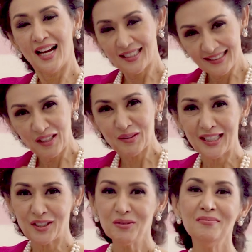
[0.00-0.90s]
Assalamu
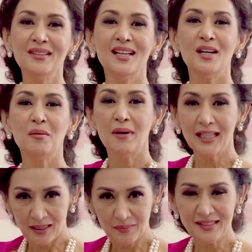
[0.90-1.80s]
alaikum.
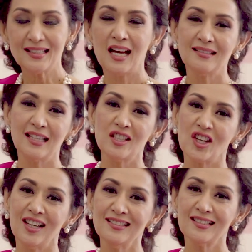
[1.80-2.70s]
My name is Nazia
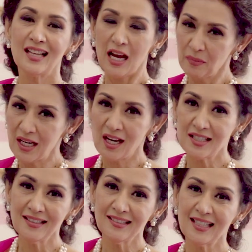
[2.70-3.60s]
Ejaz. I'm an
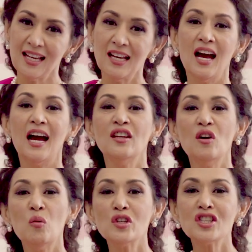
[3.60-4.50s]
artist and
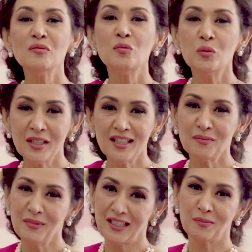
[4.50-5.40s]
you're watching
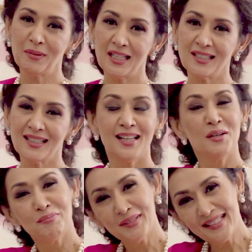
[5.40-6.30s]
Momina's Mixed Plate.
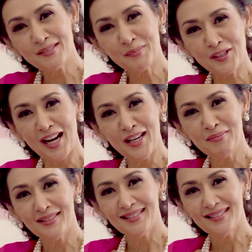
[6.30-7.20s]
Please subscribe.